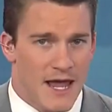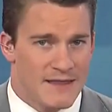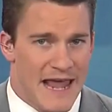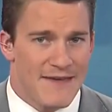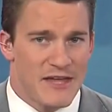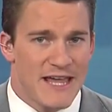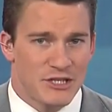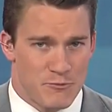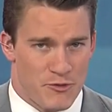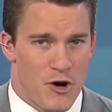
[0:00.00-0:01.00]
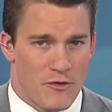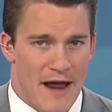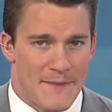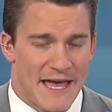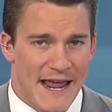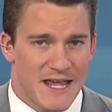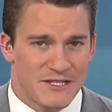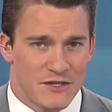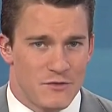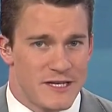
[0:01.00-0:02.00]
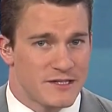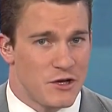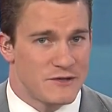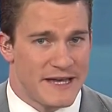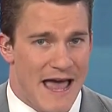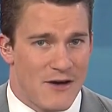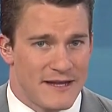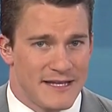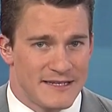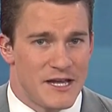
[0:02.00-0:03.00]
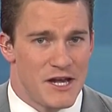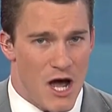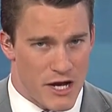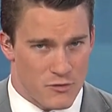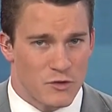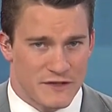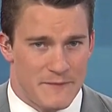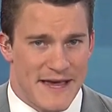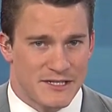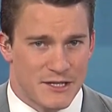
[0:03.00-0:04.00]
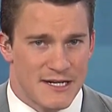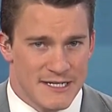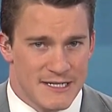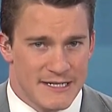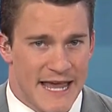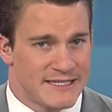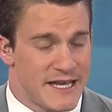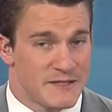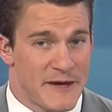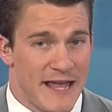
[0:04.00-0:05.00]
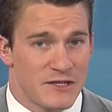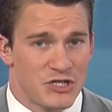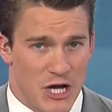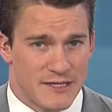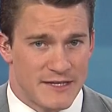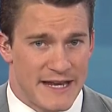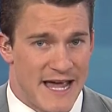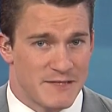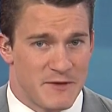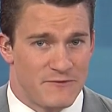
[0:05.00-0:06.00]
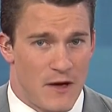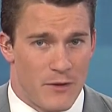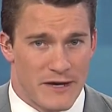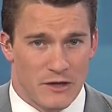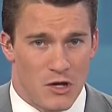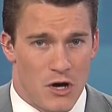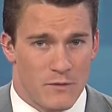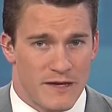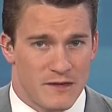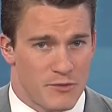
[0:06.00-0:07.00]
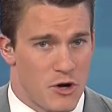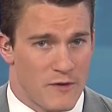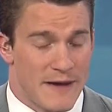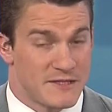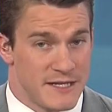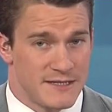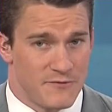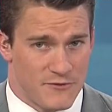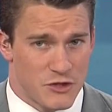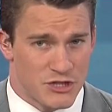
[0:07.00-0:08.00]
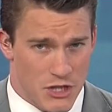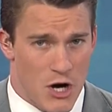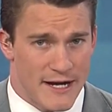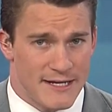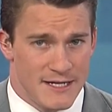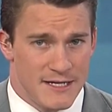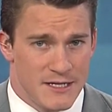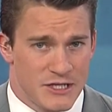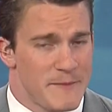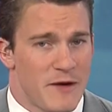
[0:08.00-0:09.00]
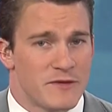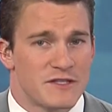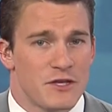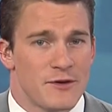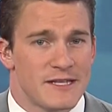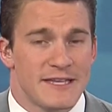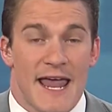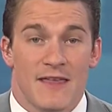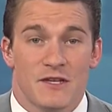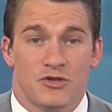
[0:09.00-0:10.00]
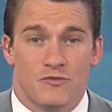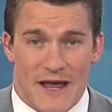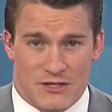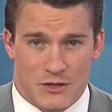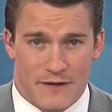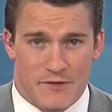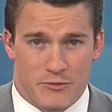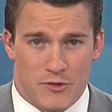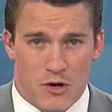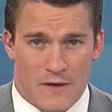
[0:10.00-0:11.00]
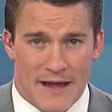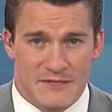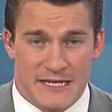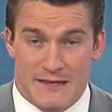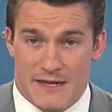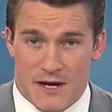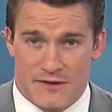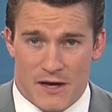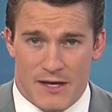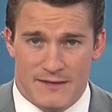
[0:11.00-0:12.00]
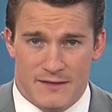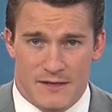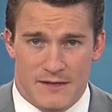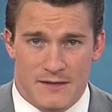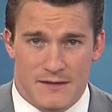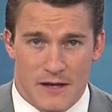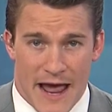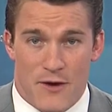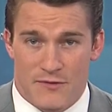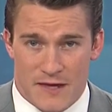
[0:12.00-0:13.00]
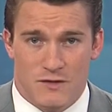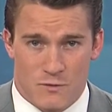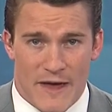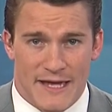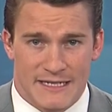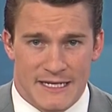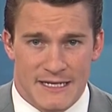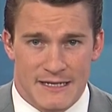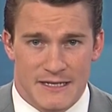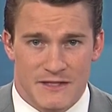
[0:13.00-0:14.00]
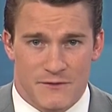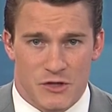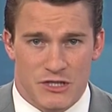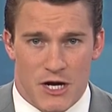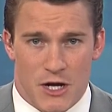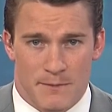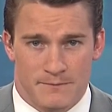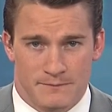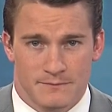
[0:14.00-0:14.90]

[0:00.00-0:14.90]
And the aviation program at ASU is closing out its inaugural semester. KSAN's McKaylin Johnson has been following along with the program since it first started. She met with students and the director of the program to get their thoughts on how things went this first term.